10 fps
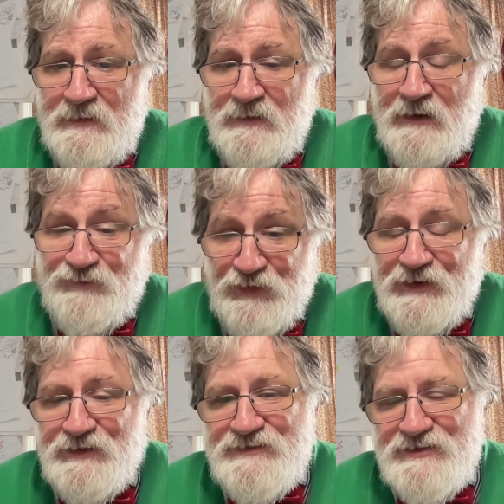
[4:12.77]
A
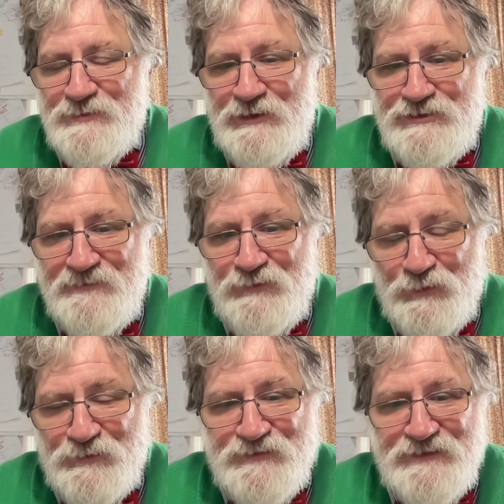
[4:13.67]
third situation, of
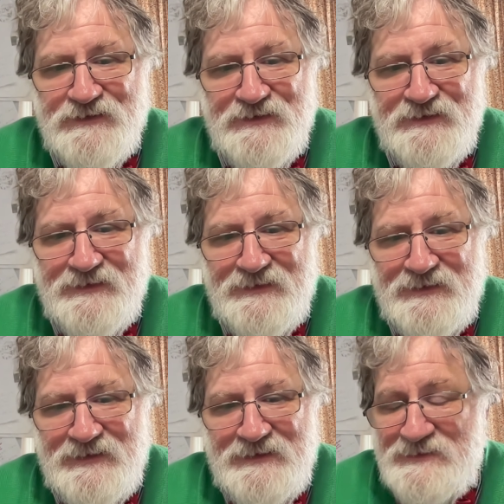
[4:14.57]
course,
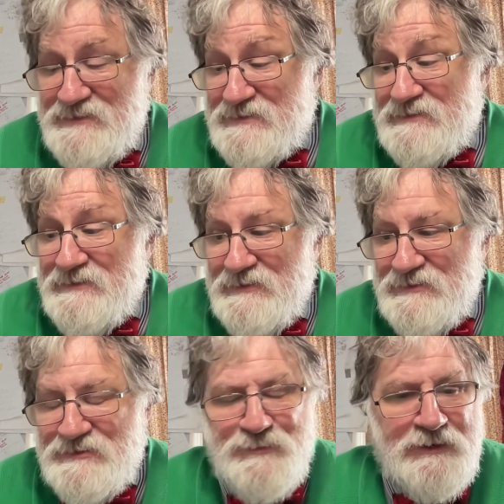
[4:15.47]
is
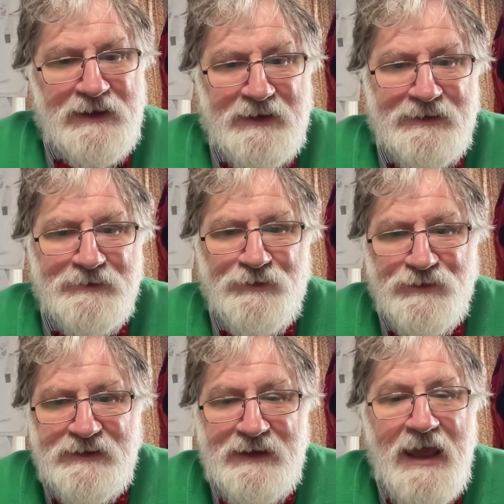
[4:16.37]
to rely
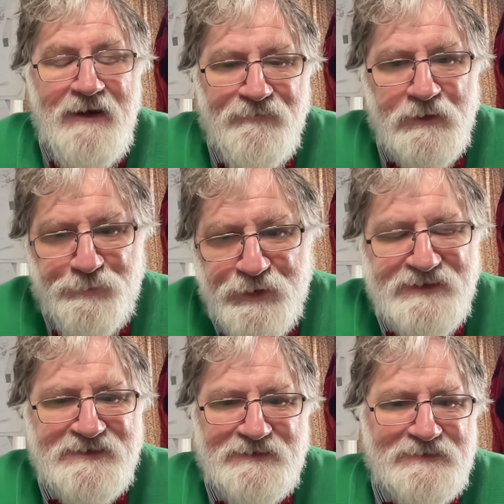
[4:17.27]
on the
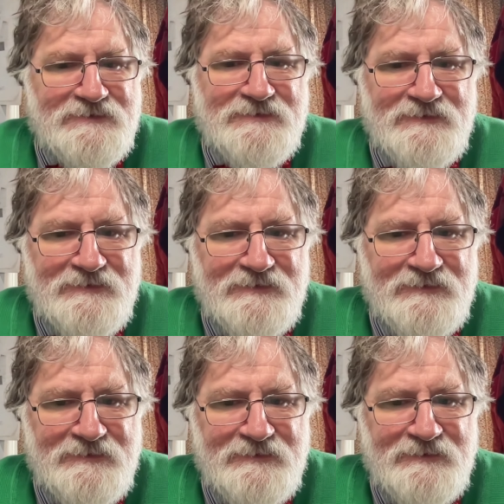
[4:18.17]
ever-present
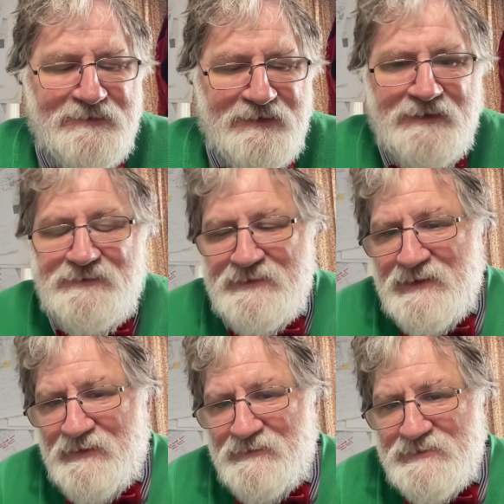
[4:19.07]

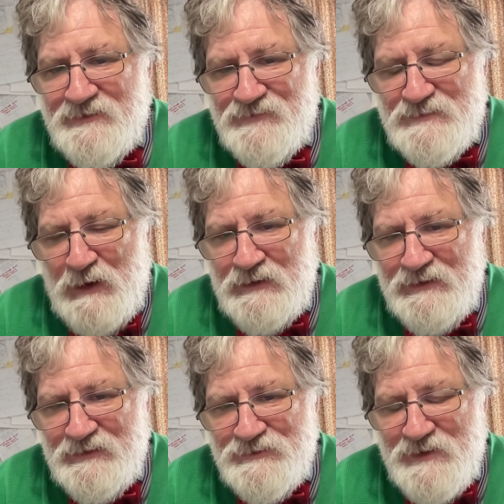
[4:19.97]
undercurrent of
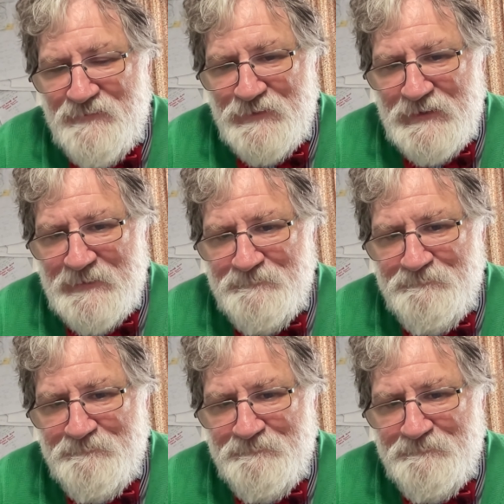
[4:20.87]
smuggling and trafficking.